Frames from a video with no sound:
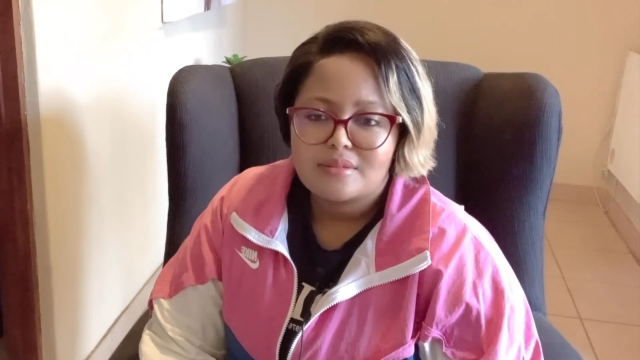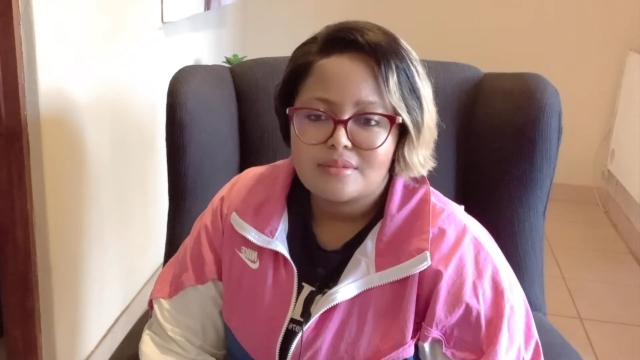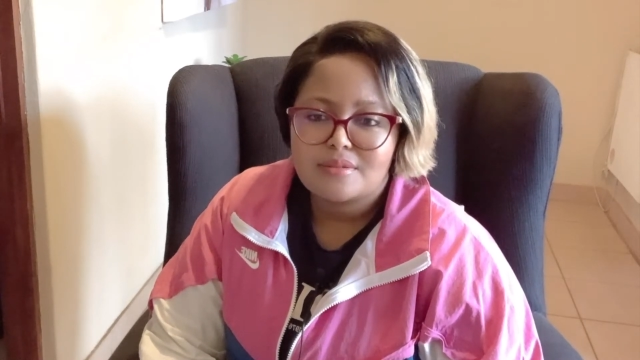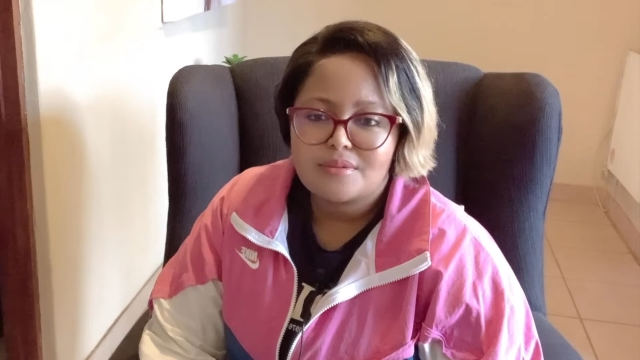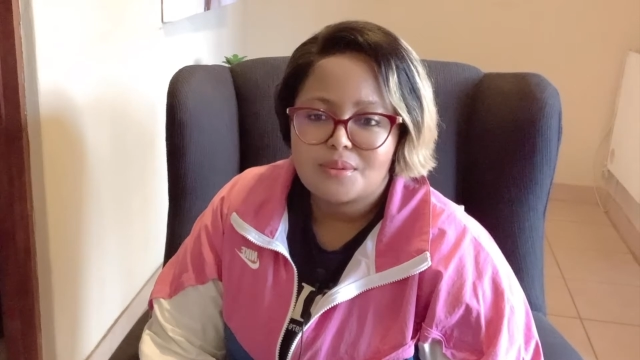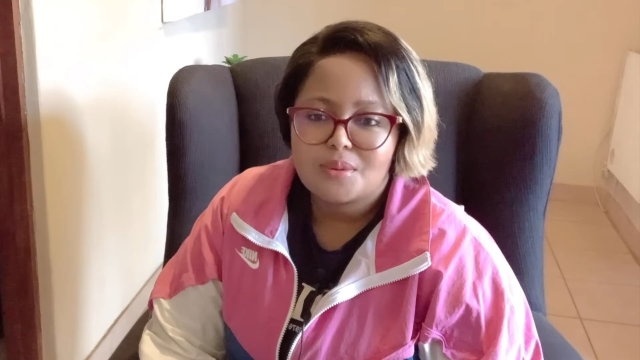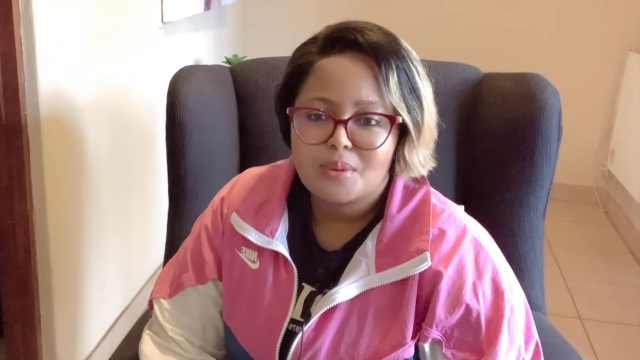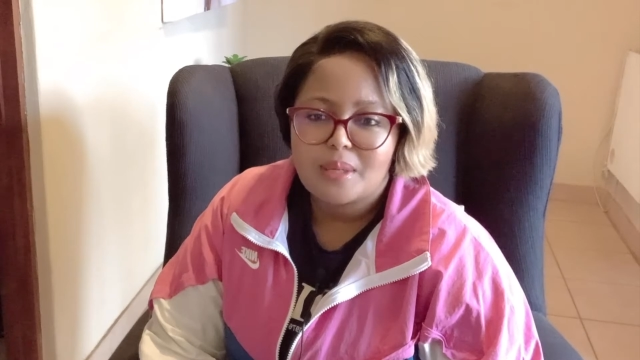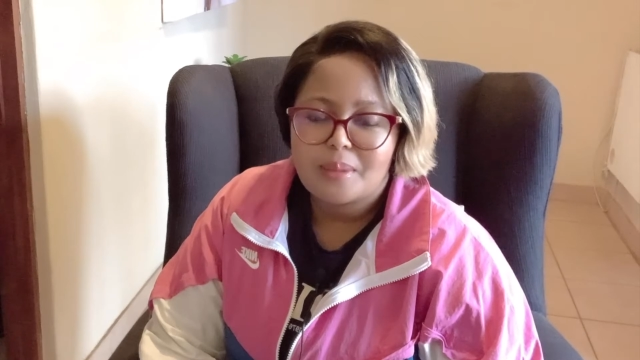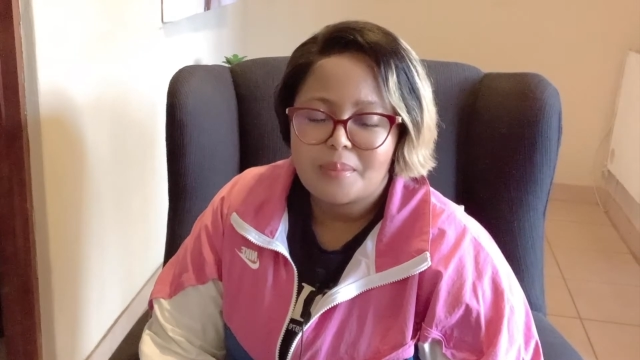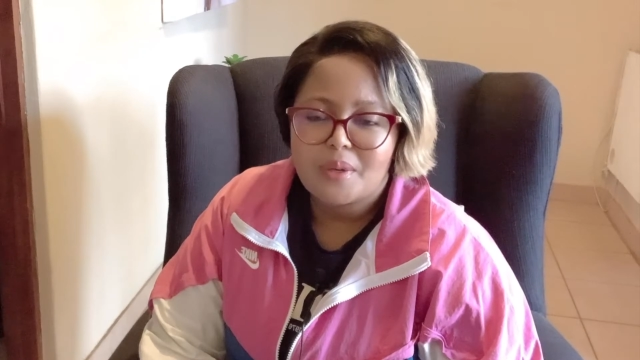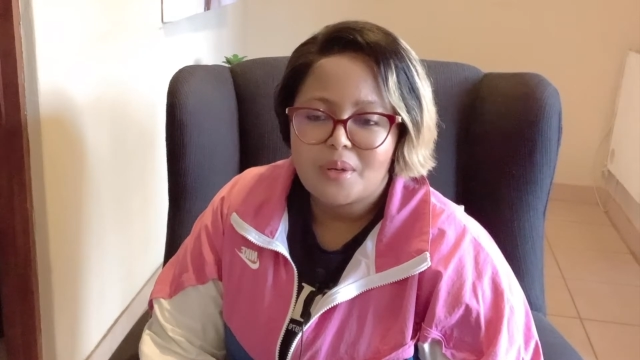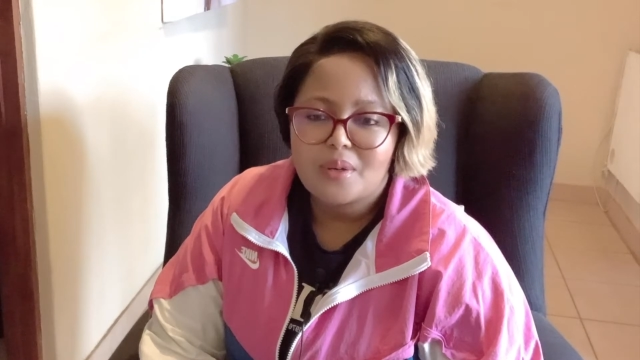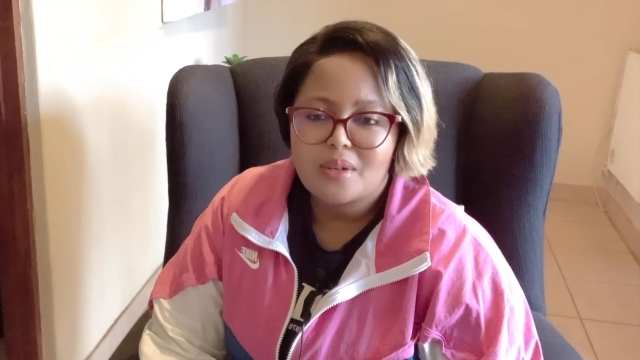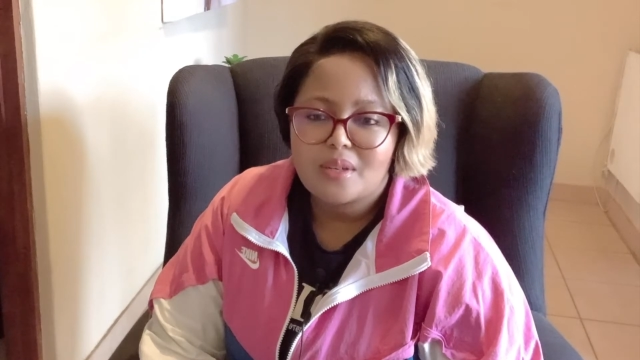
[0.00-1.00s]
for
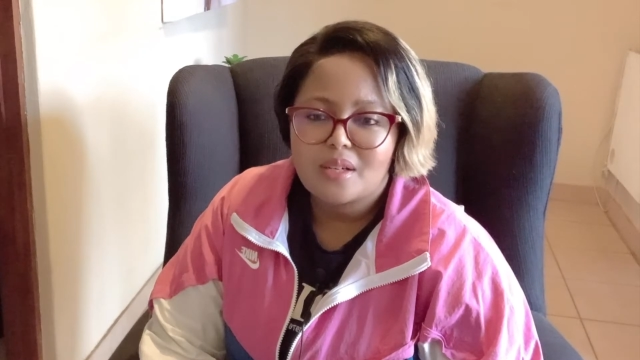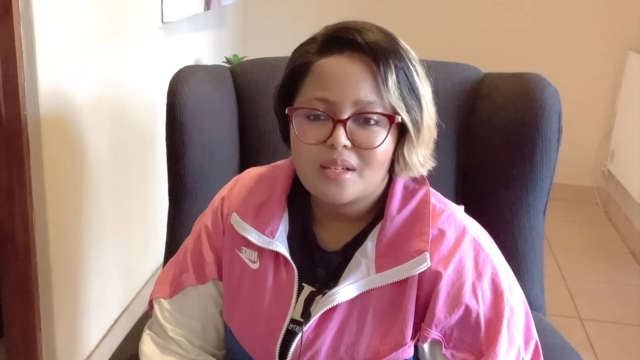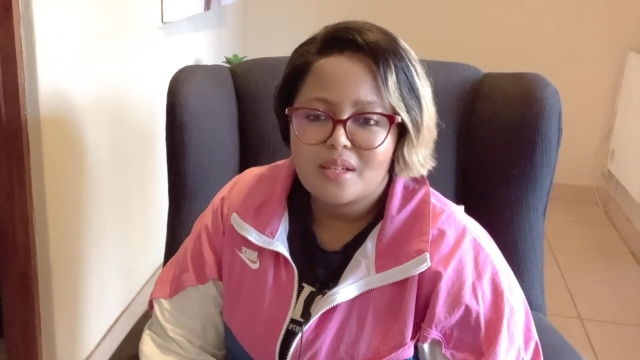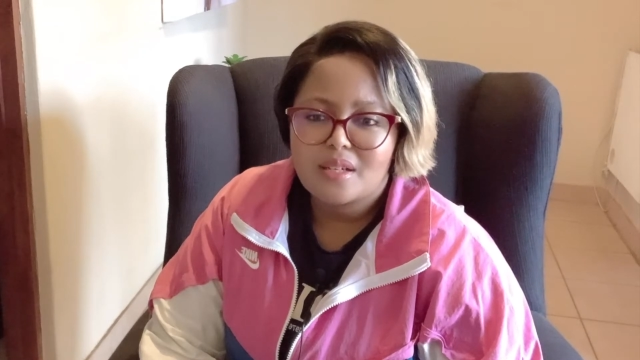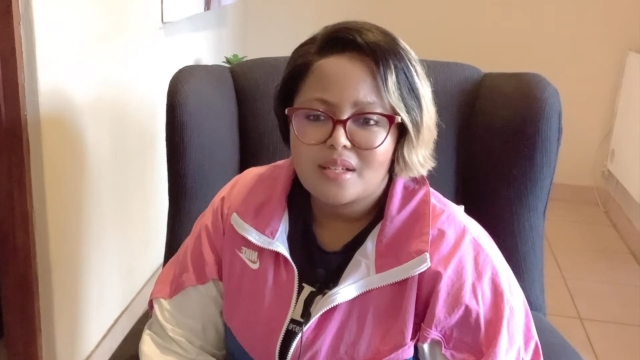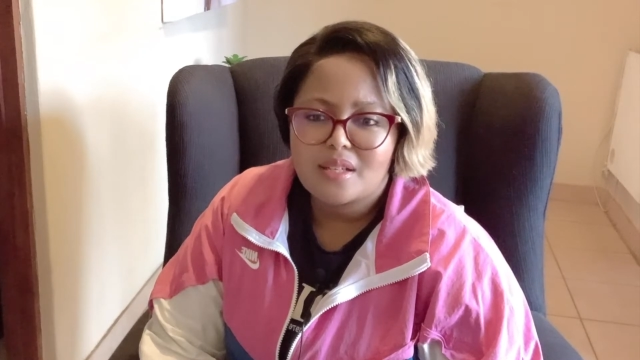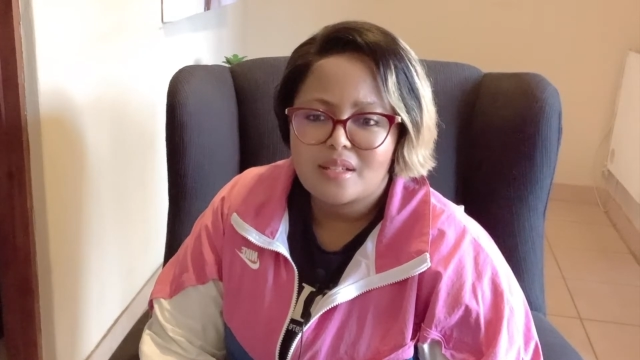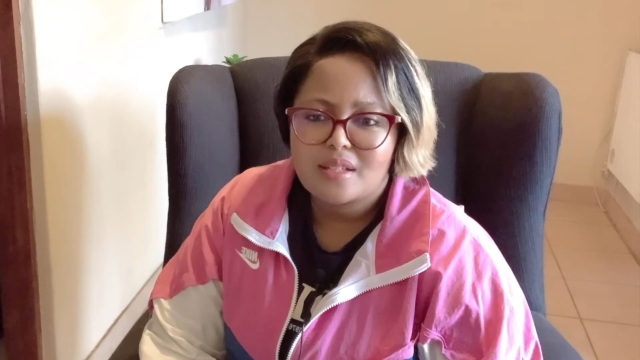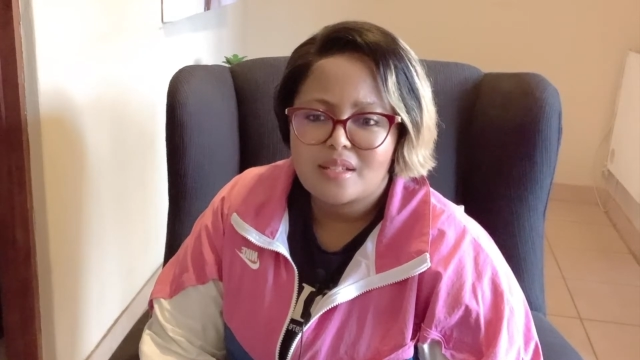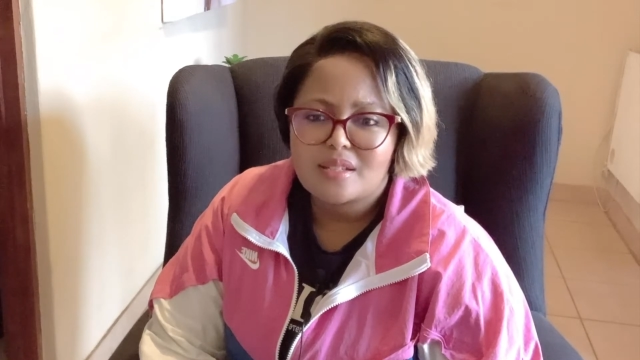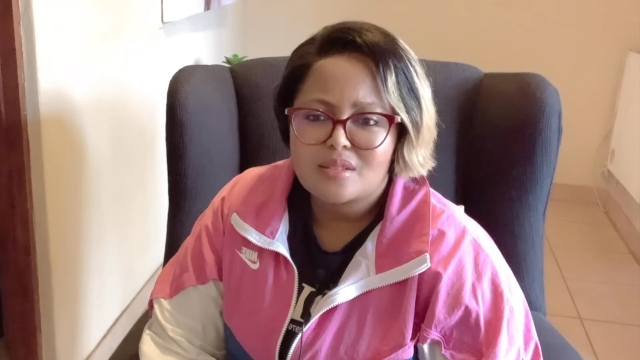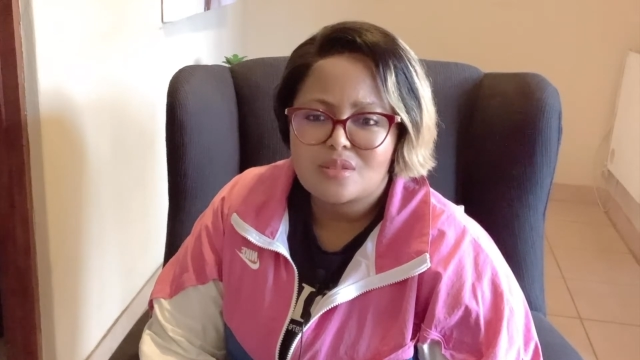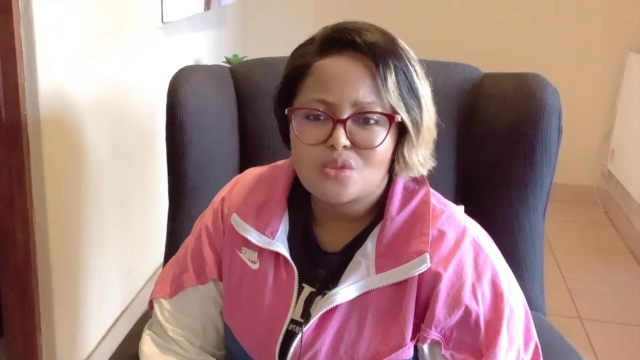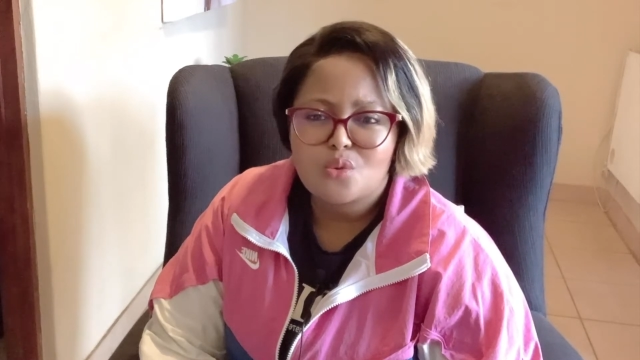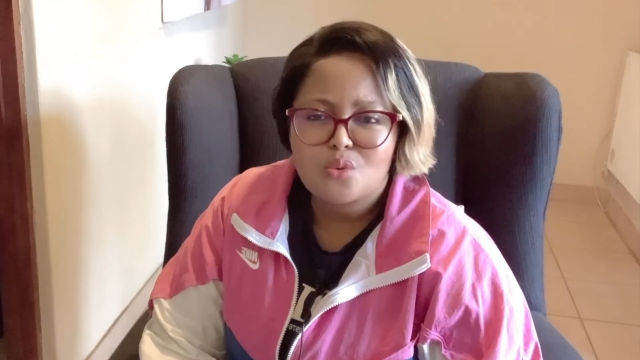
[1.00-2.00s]
America,
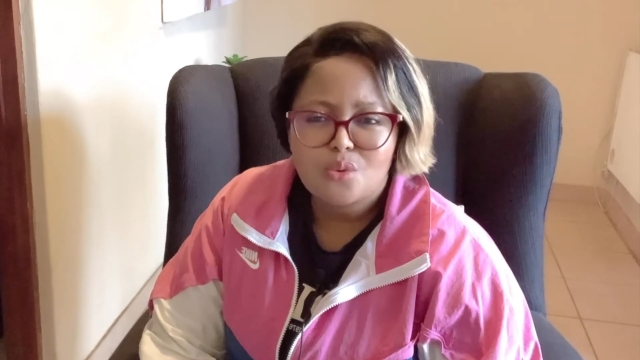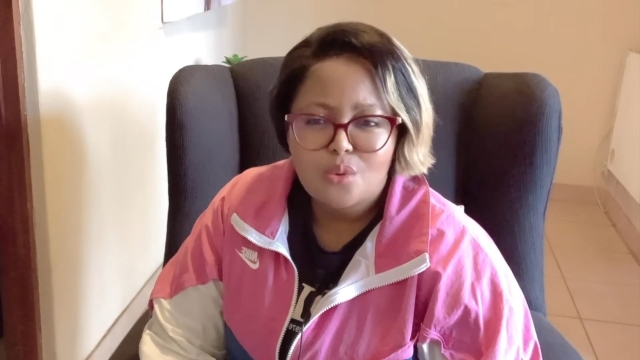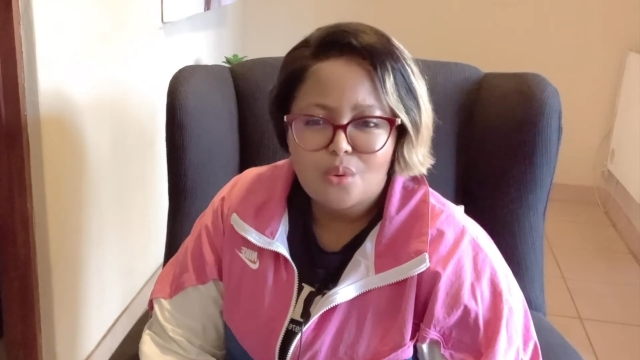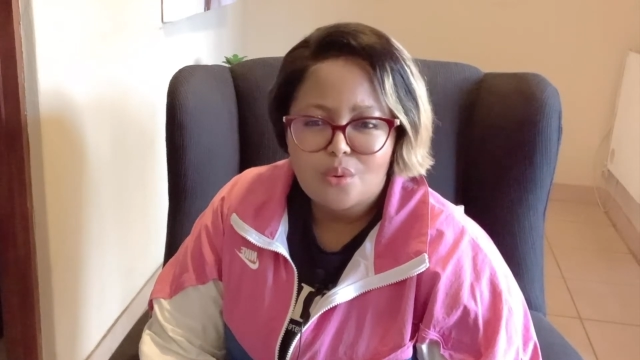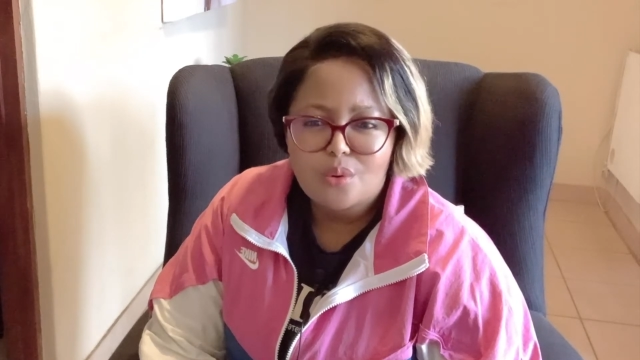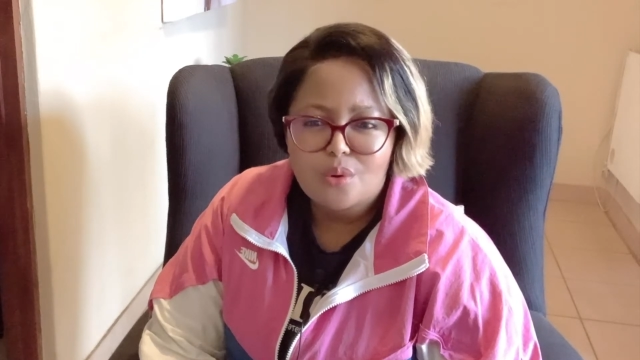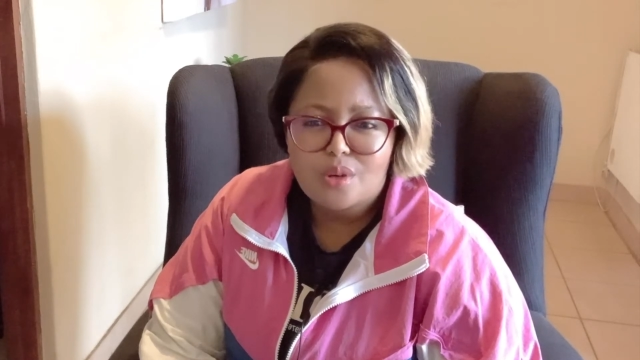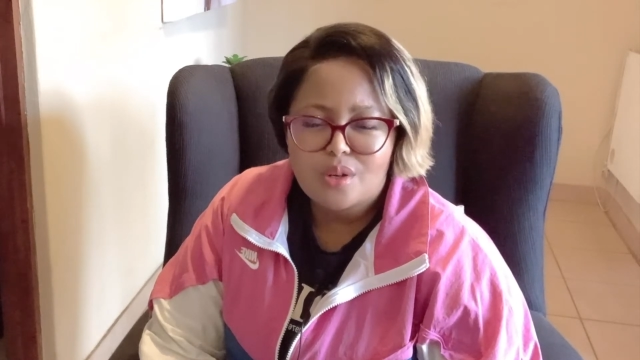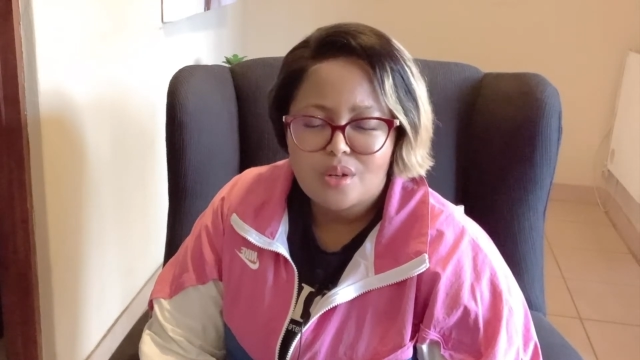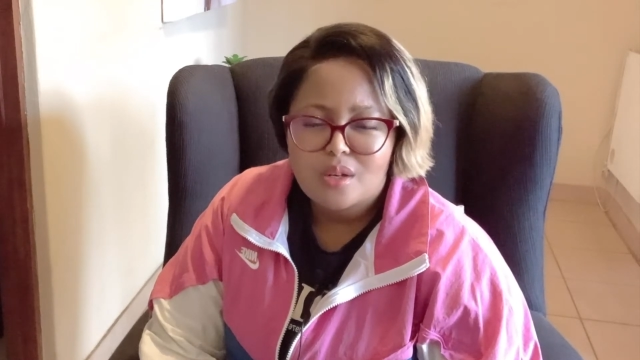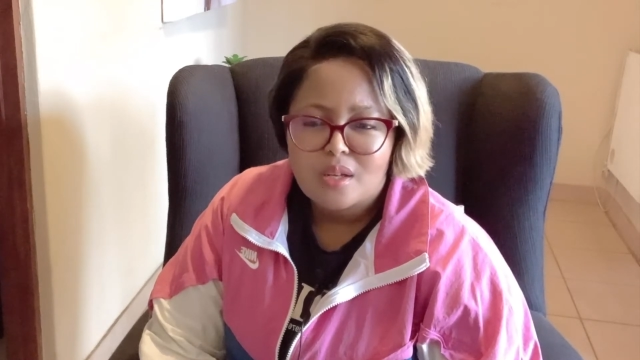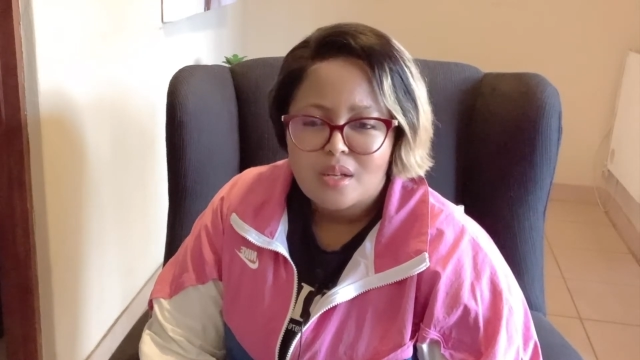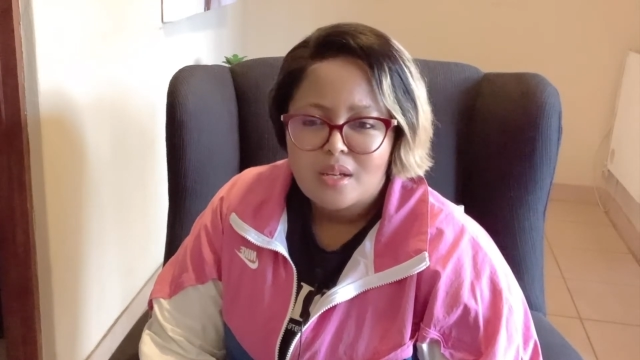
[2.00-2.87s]
there's New York.